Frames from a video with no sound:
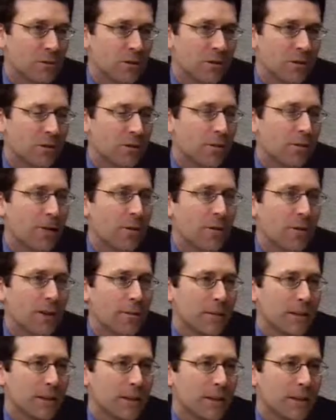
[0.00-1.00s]
morning on my way
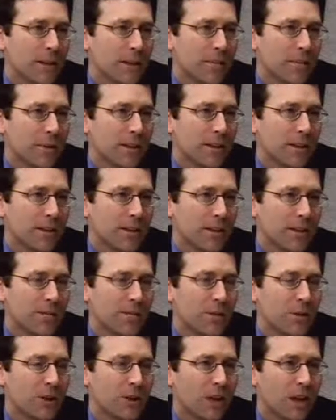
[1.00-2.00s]
up here to get my
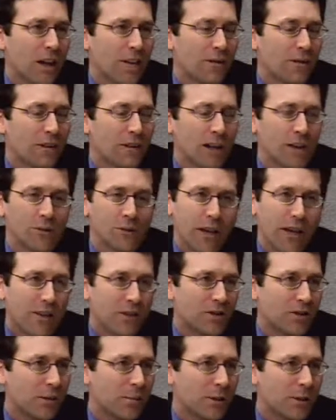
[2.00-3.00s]
morning coffee, and ran
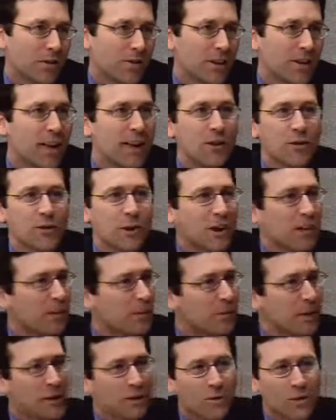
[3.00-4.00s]
to somebody who said, "Hey, you knocked
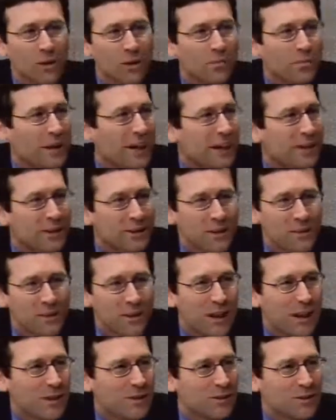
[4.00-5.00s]
on my door back in
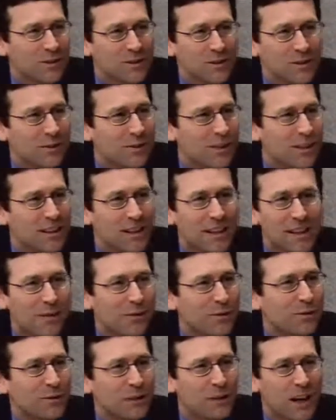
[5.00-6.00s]
2003, and I
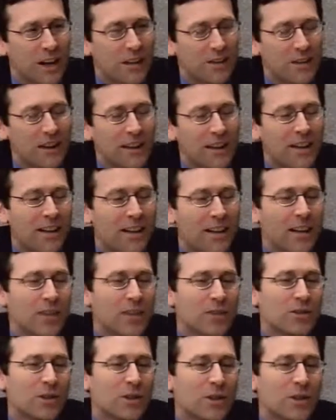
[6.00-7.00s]
never forgot that."
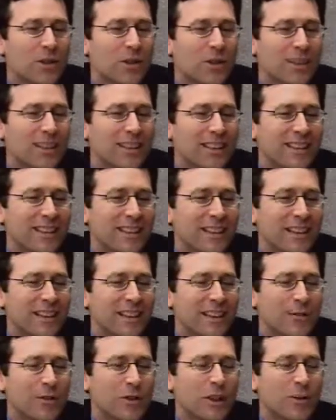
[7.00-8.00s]
So
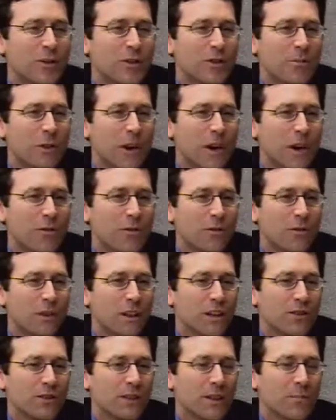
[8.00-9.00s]
it really was a powerful
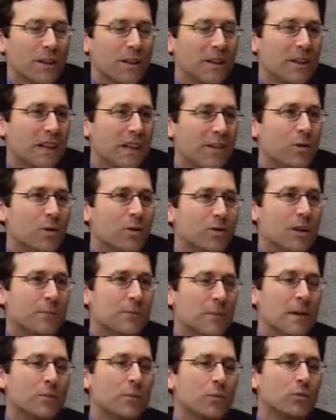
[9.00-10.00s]
lesson on many levels,
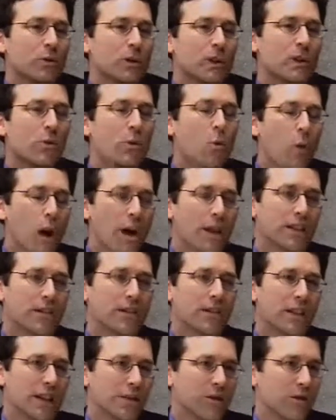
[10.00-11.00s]
that people really want
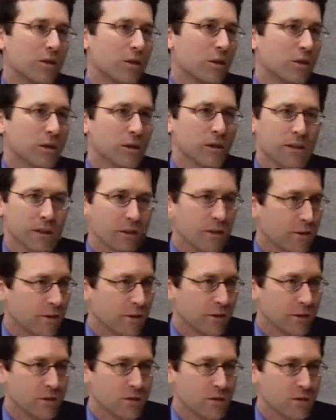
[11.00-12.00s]
to get to know their elected
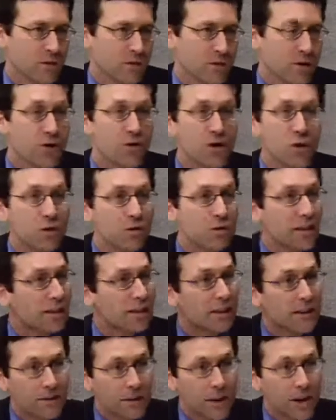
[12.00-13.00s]
officials. You know, shows
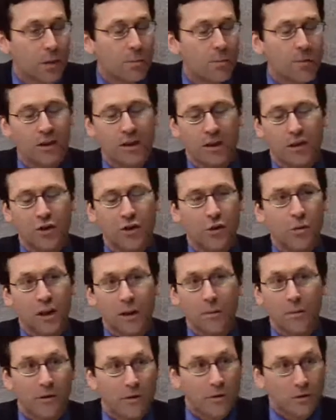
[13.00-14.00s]
like this help.
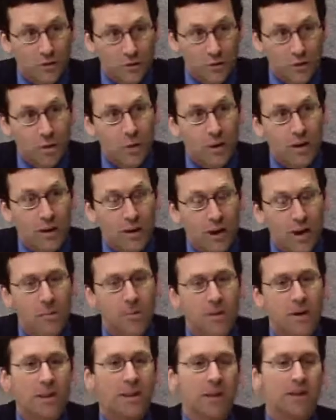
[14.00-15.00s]
Showing up on their door
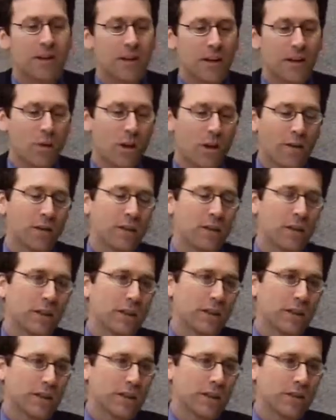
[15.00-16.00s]
help. That they want to feel
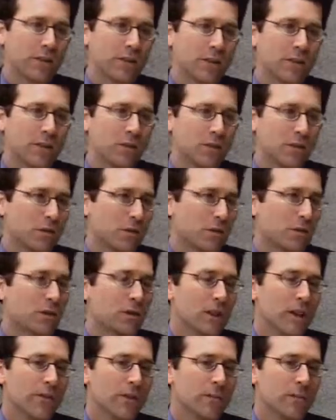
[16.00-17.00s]
connected to their
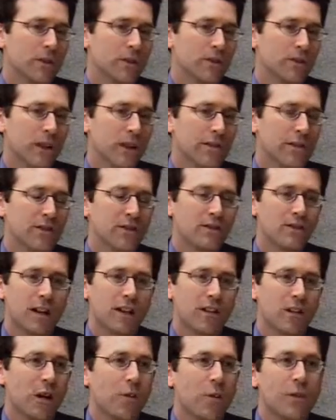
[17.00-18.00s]
local governments, and that's
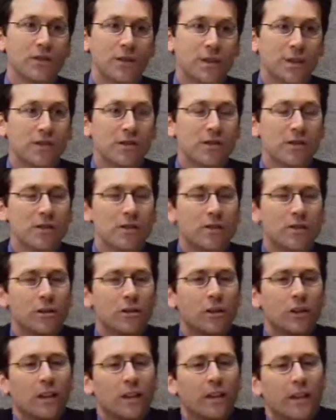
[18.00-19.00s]
not always easy to
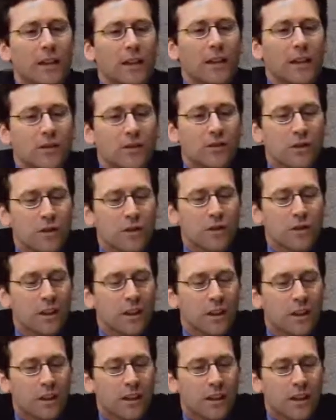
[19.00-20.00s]
do. And so
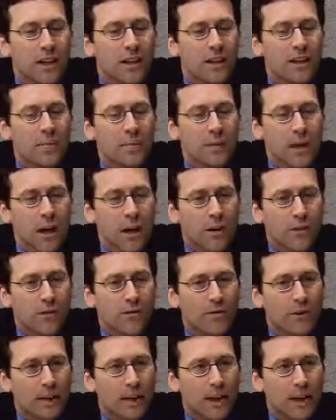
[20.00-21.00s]
I think the power
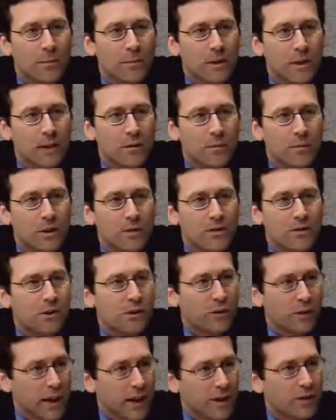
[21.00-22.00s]
of the campaign was
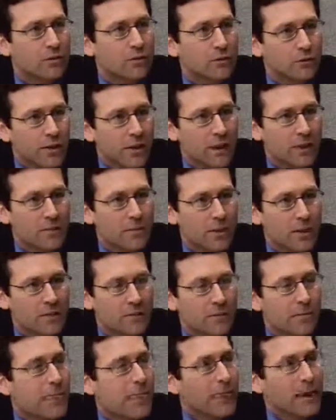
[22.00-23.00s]
the grassroots
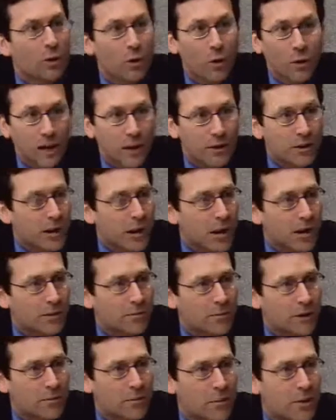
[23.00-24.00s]
aspect, going out
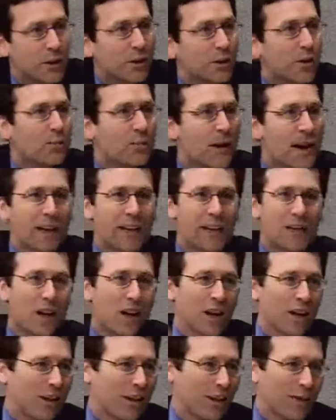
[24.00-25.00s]
talking to people, and then going back and
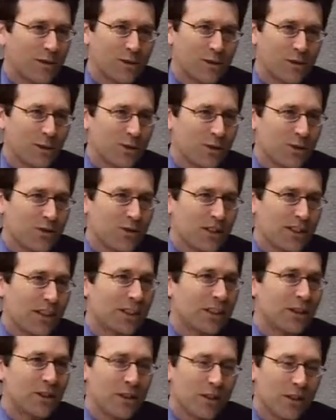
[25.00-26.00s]
knocking on their doors a
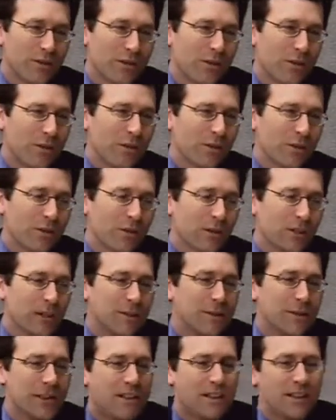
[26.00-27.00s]
second or even a third
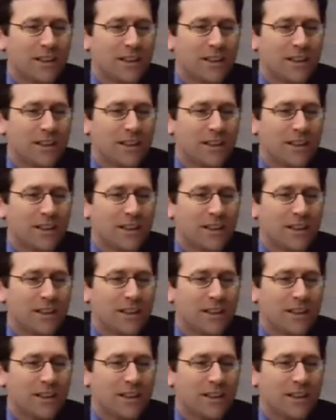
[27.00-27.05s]
time.